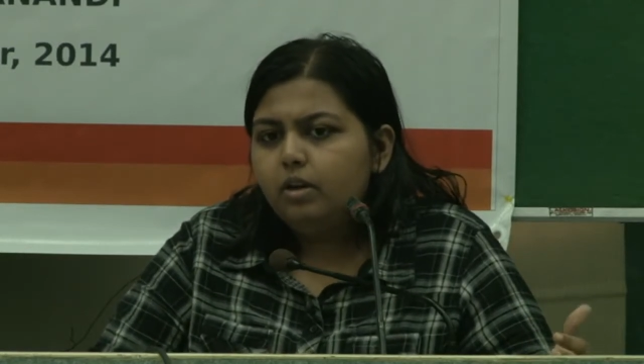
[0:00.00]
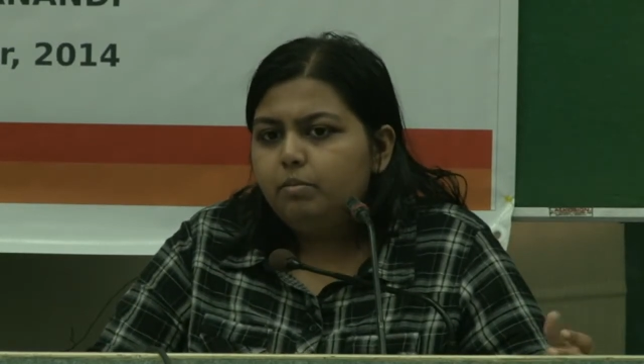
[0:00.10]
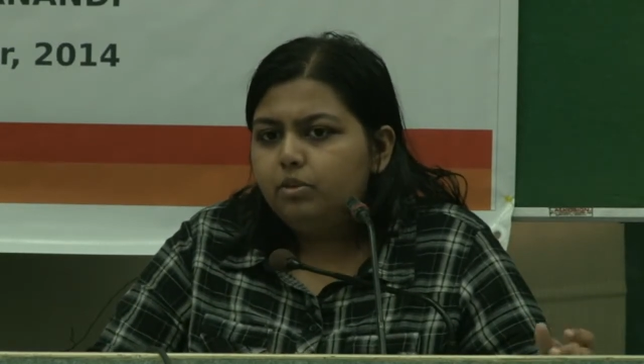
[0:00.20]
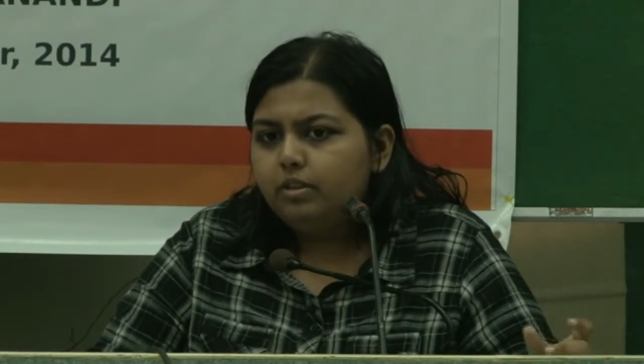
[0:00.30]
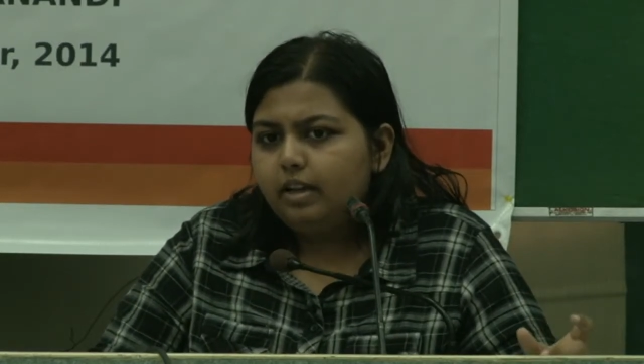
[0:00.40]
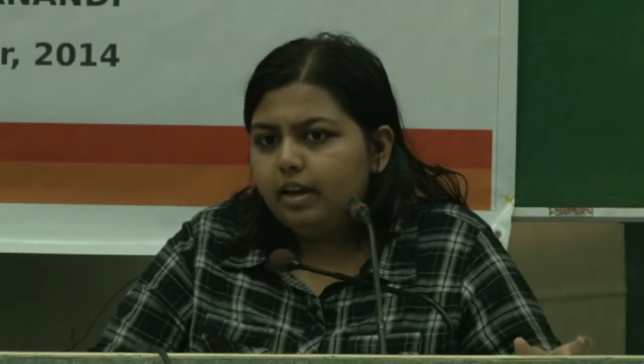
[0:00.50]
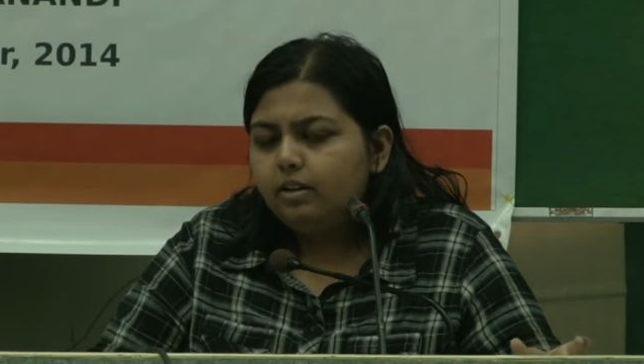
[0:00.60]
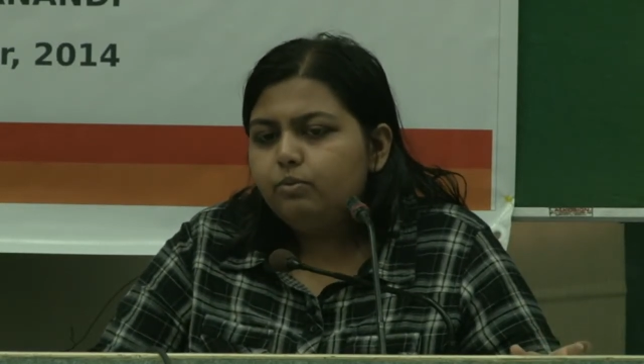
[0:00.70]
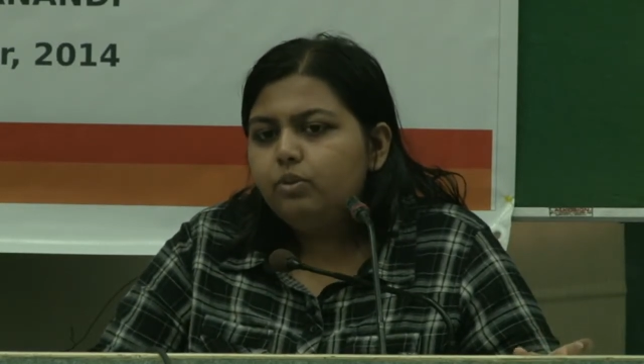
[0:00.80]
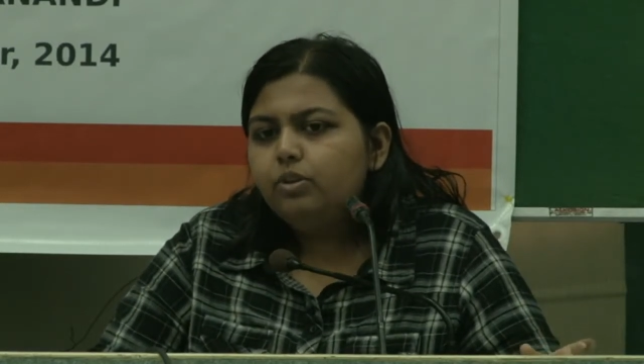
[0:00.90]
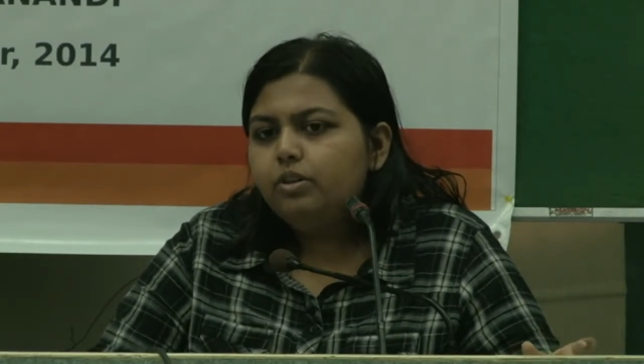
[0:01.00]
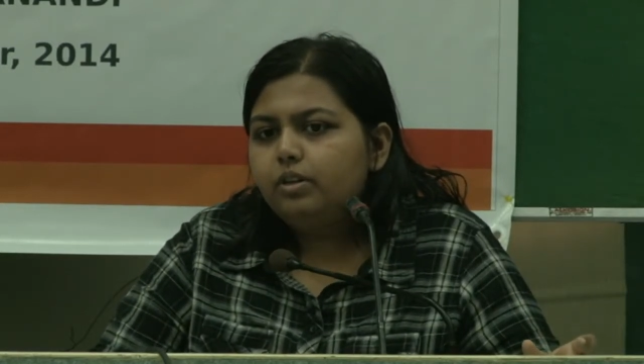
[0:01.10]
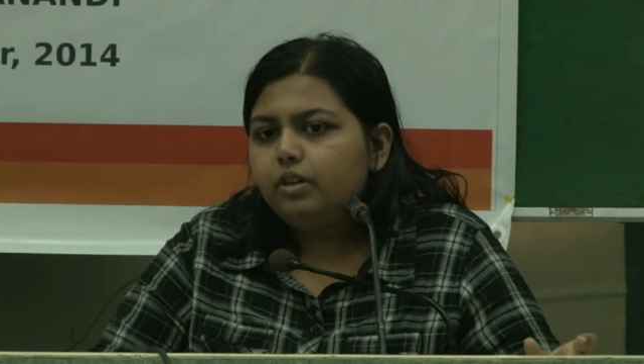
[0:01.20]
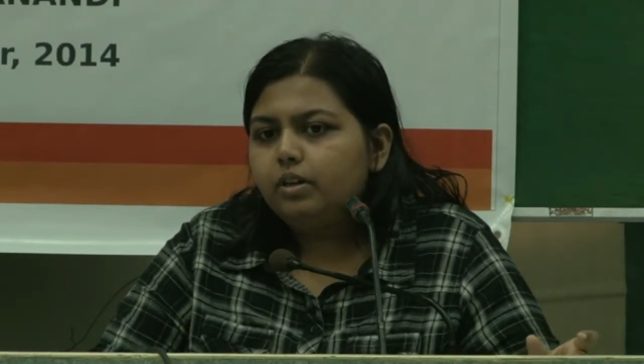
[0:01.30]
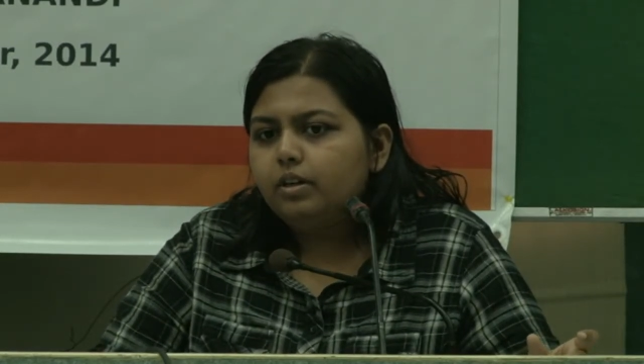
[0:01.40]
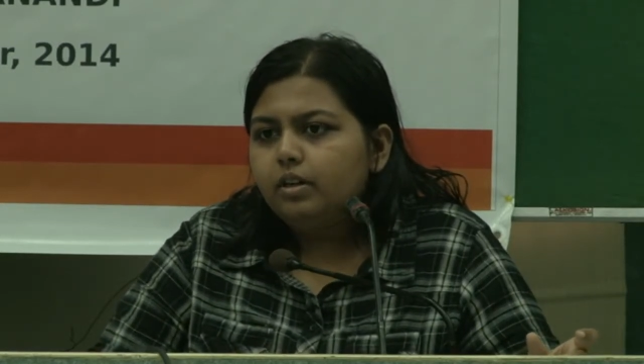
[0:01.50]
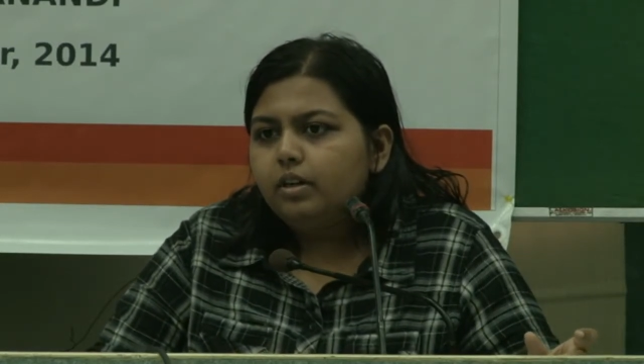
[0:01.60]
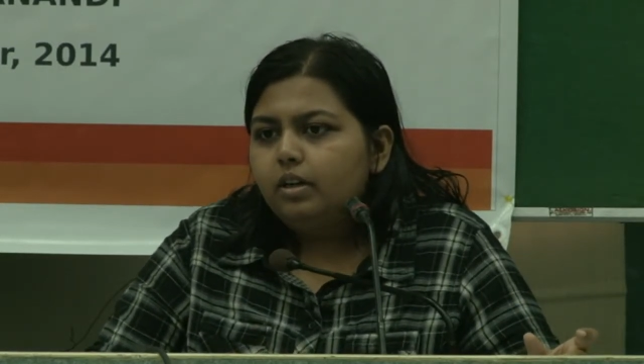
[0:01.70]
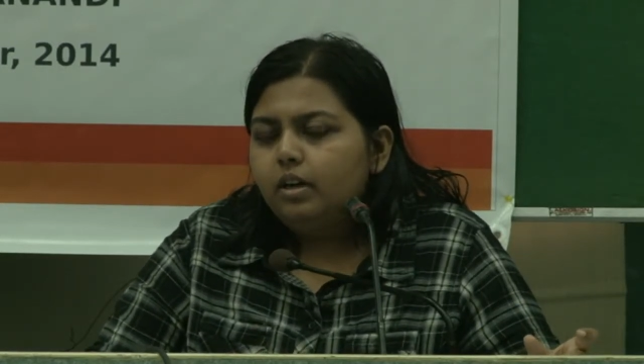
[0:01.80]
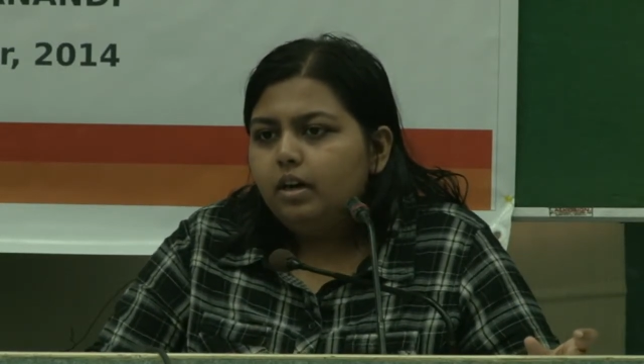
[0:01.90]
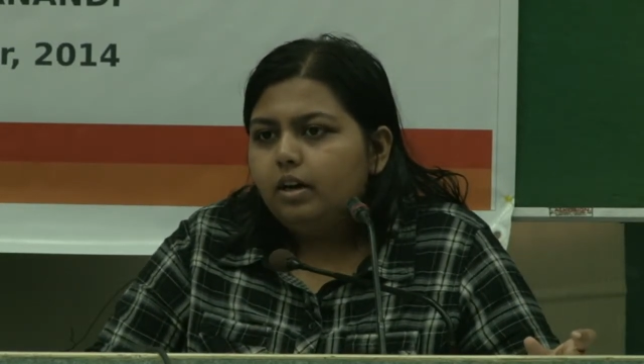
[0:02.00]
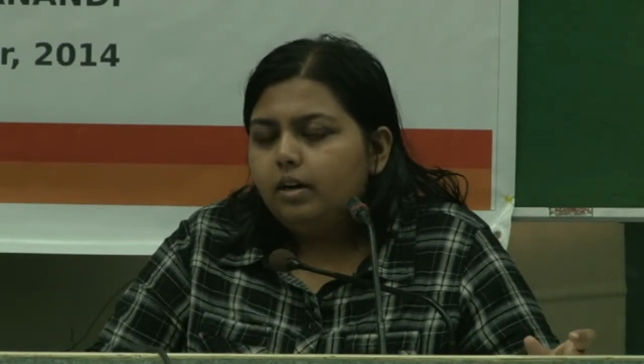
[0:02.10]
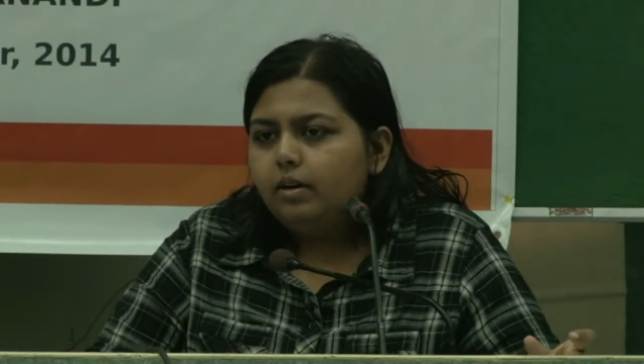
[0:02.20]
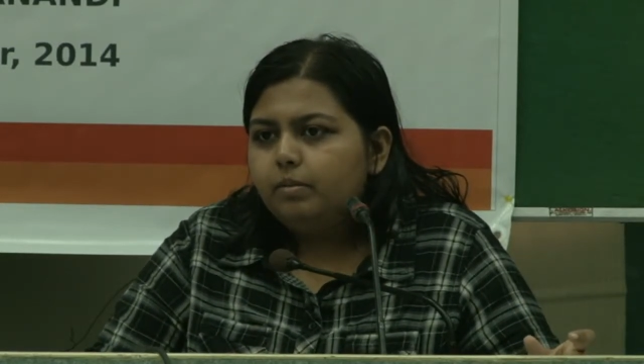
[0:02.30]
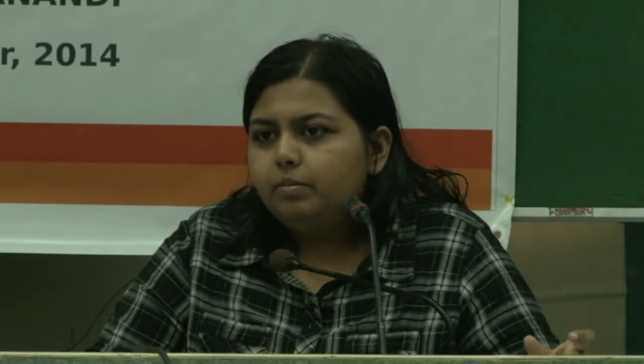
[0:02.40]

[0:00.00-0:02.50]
because that would uh,